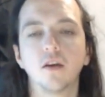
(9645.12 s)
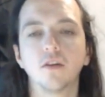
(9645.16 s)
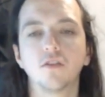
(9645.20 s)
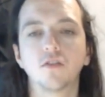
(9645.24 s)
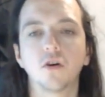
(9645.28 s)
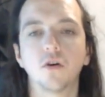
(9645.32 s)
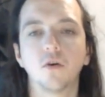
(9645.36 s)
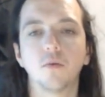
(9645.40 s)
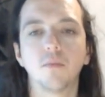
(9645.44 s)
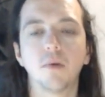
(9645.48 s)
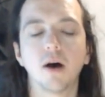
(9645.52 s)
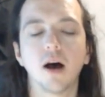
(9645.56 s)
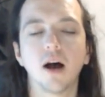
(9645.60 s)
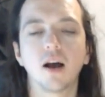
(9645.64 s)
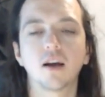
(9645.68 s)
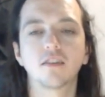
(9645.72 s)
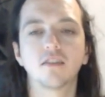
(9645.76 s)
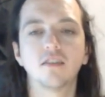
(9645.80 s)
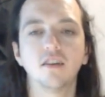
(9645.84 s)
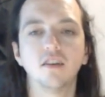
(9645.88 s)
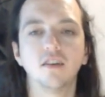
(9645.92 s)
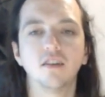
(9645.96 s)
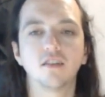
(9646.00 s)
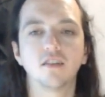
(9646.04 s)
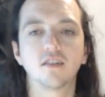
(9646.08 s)
So
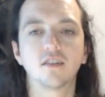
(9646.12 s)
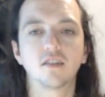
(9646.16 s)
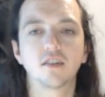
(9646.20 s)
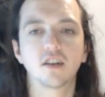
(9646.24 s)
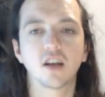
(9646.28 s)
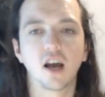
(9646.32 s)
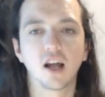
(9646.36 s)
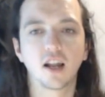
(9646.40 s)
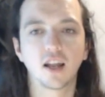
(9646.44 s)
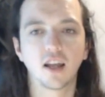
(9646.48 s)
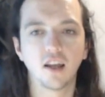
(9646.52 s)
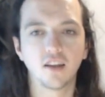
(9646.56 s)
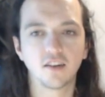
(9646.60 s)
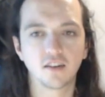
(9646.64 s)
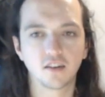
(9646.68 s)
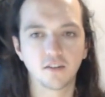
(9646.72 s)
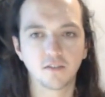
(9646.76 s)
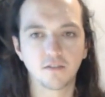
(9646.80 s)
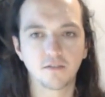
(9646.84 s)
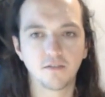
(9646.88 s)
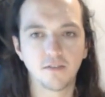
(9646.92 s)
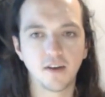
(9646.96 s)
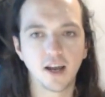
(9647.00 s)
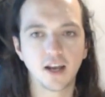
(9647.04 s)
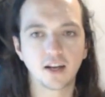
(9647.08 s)
Mark says, Charlie, is
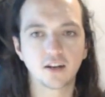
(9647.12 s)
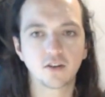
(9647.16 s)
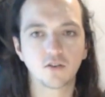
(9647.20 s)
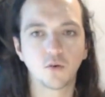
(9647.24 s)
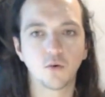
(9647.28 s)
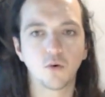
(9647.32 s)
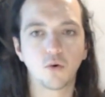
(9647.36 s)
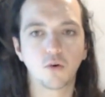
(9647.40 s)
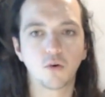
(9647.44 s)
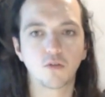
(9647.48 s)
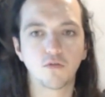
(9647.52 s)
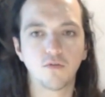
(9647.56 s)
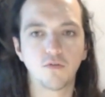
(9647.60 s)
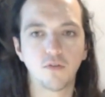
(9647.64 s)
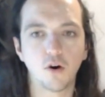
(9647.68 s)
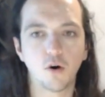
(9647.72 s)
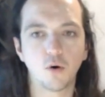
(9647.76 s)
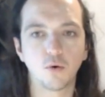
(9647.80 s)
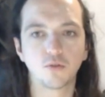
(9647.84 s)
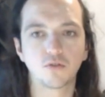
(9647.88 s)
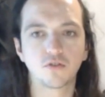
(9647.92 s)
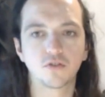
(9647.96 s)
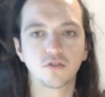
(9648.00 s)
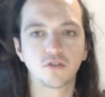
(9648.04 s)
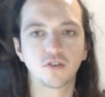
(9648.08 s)
it fact or
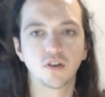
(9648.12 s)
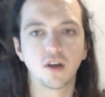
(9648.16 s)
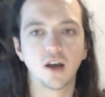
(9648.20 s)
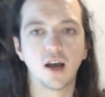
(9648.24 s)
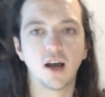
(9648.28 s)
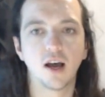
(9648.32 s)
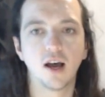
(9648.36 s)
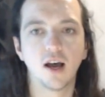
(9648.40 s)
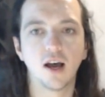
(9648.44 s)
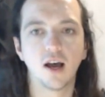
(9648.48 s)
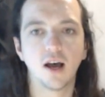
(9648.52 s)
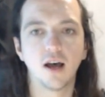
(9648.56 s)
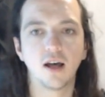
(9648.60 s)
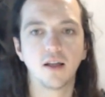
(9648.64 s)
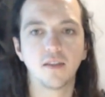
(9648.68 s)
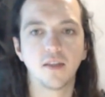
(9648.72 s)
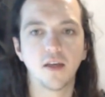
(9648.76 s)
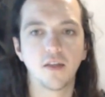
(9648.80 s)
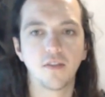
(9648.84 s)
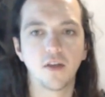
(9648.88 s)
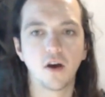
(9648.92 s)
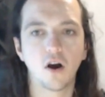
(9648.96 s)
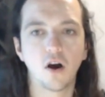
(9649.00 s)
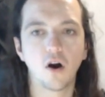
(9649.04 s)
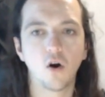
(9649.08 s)
false that
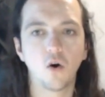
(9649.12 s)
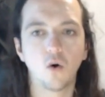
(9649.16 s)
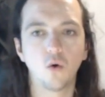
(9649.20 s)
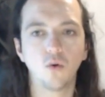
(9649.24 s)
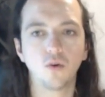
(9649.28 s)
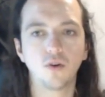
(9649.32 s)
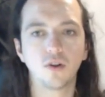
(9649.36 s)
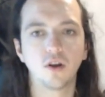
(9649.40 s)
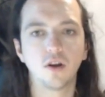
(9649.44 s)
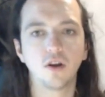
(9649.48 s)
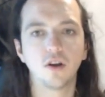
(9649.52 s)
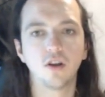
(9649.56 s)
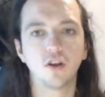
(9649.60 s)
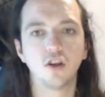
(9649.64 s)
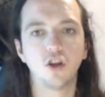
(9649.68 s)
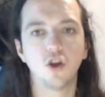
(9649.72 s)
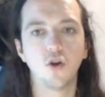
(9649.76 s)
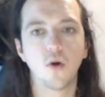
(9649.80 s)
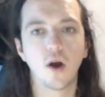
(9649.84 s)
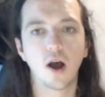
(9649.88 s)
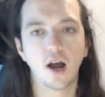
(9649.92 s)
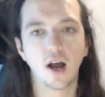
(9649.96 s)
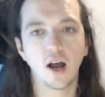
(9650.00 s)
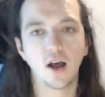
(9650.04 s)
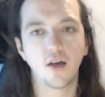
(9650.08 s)
the older
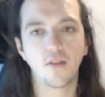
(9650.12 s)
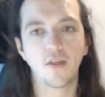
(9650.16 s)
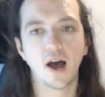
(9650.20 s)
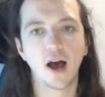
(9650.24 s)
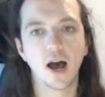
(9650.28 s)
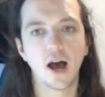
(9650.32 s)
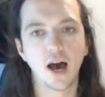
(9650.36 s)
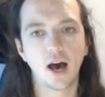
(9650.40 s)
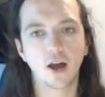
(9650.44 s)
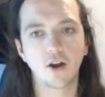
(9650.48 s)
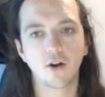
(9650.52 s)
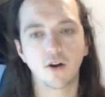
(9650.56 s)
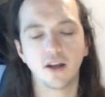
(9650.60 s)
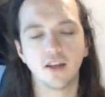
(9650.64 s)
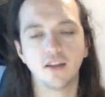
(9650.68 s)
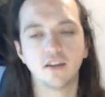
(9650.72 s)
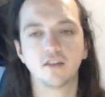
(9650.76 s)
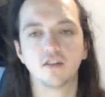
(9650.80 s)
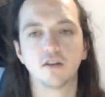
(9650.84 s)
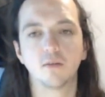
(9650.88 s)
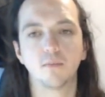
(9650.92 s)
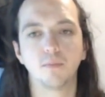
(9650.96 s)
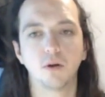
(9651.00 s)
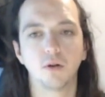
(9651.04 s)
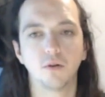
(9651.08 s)
you are, the harder it
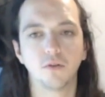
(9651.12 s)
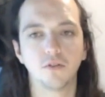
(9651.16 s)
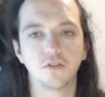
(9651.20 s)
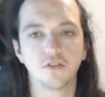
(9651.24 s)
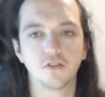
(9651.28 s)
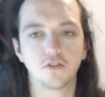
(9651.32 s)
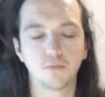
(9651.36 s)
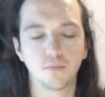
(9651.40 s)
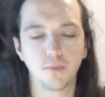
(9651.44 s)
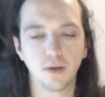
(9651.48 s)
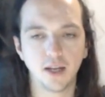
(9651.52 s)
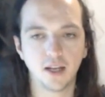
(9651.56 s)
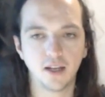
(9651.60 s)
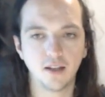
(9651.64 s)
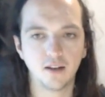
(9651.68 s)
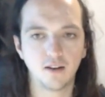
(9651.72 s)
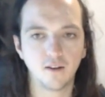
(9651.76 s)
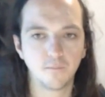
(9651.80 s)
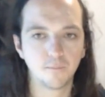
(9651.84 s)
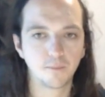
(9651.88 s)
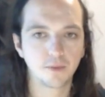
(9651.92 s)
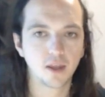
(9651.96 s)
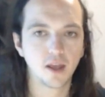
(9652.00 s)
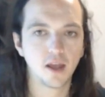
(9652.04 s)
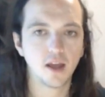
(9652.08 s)
is to build speed?
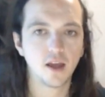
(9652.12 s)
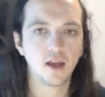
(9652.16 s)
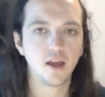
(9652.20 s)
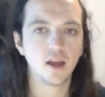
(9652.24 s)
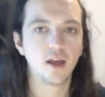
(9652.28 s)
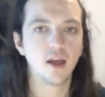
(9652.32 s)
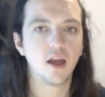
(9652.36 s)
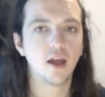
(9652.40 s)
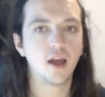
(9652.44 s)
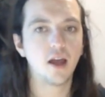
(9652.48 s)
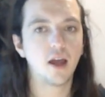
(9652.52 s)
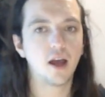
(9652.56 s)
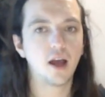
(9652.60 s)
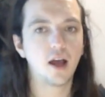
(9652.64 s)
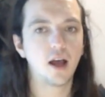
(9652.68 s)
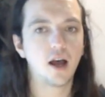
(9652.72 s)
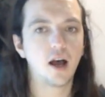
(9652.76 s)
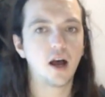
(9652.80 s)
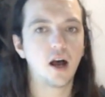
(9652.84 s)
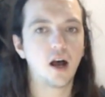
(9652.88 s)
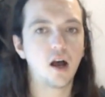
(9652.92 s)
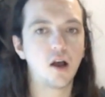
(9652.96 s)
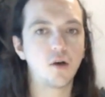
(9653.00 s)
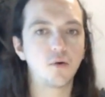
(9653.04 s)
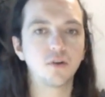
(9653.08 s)

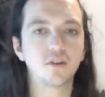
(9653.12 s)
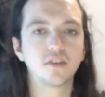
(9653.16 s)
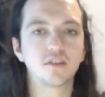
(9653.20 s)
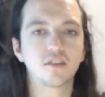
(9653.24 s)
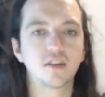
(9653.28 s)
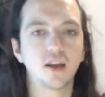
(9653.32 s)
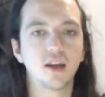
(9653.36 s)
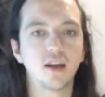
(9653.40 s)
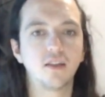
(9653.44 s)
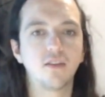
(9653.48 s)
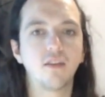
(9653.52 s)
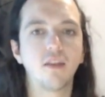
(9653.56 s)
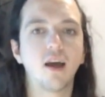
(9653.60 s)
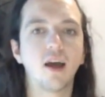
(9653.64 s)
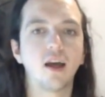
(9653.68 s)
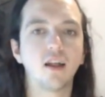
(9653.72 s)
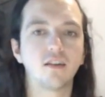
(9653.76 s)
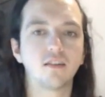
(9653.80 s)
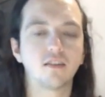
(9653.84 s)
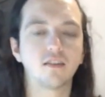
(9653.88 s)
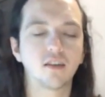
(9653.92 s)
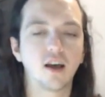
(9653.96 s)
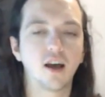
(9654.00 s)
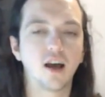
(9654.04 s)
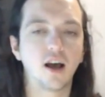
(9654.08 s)
I would say
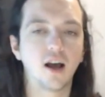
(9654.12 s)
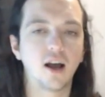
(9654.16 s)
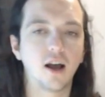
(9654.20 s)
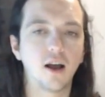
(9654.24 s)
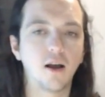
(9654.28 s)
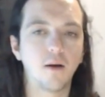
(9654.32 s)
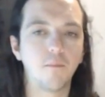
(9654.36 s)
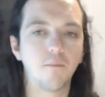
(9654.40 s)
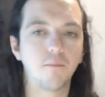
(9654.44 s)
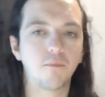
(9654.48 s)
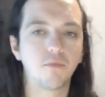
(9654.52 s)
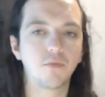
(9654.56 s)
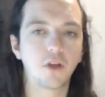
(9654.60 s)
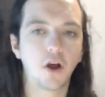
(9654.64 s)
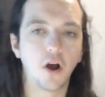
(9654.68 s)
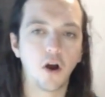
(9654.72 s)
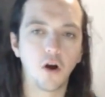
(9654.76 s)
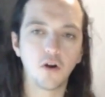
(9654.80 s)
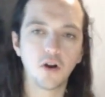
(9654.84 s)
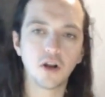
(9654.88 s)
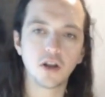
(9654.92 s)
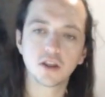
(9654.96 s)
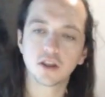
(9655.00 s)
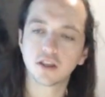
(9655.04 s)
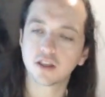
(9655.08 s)
that the
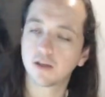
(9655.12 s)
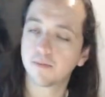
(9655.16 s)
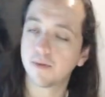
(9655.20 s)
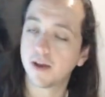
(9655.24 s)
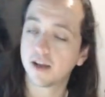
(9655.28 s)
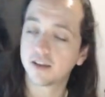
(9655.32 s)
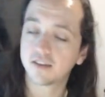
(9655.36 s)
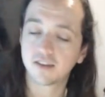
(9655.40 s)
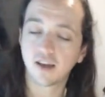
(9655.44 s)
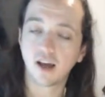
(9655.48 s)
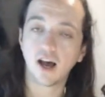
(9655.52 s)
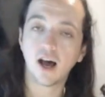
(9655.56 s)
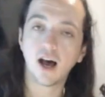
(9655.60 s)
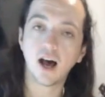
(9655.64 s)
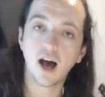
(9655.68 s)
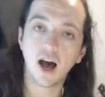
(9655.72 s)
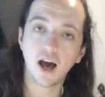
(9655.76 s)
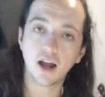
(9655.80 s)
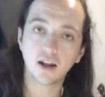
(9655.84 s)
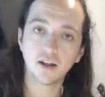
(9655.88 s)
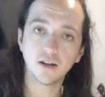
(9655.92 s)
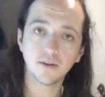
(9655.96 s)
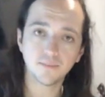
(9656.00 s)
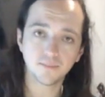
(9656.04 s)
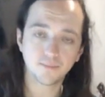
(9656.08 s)
only thing that makes it
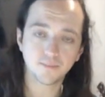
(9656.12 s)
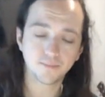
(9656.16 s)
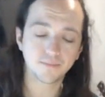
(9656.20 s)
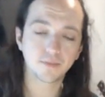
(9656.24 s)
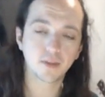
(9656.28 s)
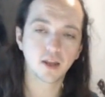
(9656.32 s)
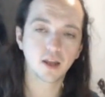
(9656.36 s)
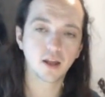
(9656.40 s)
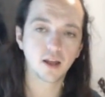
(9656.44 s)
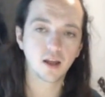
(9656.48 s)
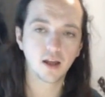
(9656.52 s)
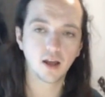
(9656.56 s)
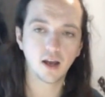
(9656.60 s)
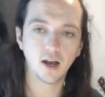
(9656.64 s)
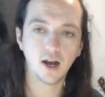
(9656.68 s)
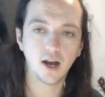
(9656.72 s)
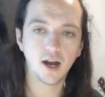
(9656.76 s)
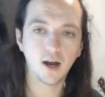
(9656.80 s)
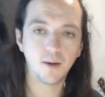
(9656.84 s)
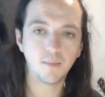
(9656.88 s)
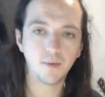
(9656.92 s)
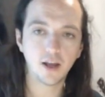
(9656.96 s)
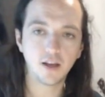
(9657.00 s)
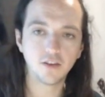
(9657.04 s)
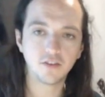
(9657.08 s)
harder
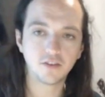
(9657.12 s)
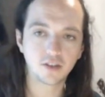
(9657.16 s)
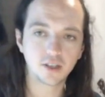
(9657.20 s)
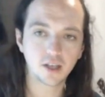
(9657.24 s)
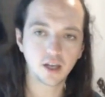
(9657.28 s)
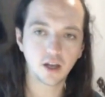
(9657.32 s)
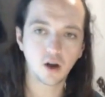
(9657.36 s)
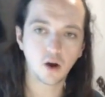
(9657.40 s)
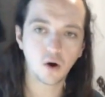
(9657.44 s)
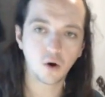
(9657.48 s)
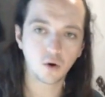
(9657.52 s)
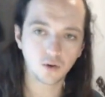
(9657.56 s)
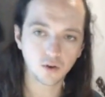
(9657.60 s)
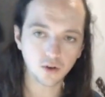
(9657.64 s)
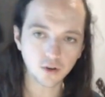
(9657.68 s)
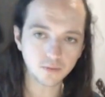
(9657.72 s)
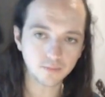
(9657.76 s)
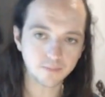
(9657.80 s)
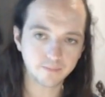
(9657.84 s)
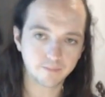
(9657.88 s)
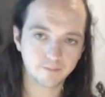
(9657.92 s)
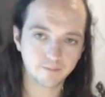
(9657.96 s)
as you get older